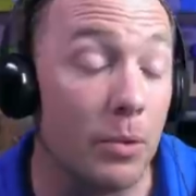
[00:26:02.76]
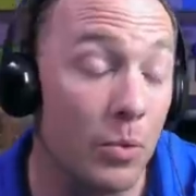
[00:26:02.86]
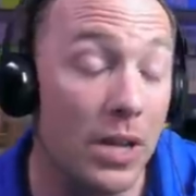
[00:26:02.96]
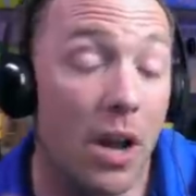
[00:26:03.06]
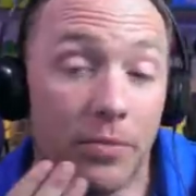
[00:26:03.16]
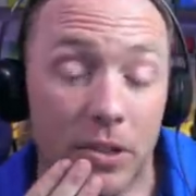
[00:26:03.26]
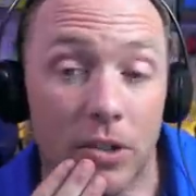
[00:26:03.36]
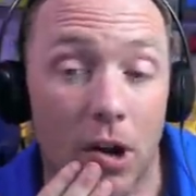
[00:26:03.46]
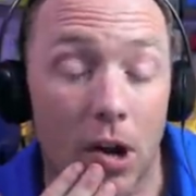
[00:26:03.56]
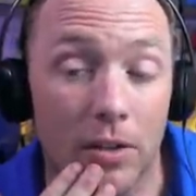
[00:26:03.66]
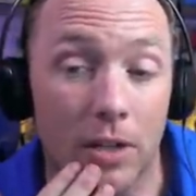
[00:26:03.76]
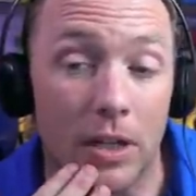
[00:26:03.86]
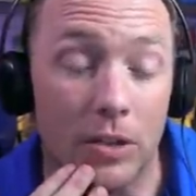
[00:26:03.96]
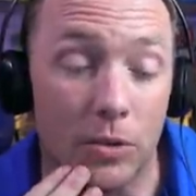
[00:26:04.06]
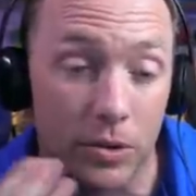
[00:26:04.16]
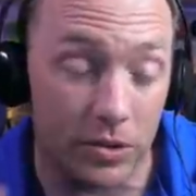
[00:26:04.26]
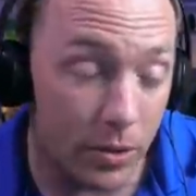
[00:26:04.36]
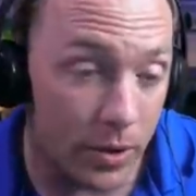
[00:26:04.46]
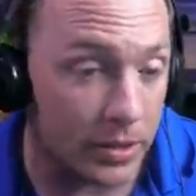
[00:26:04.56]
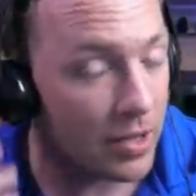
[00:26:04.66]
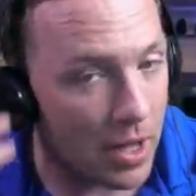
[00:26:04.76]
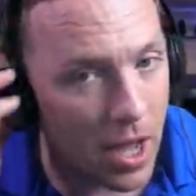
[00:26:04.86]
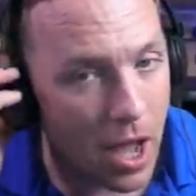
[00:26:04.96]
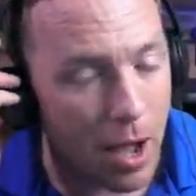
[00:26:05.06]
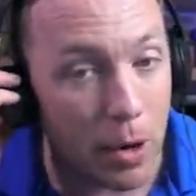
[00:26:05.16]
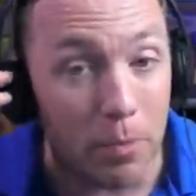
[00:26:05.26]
we often talk to our students about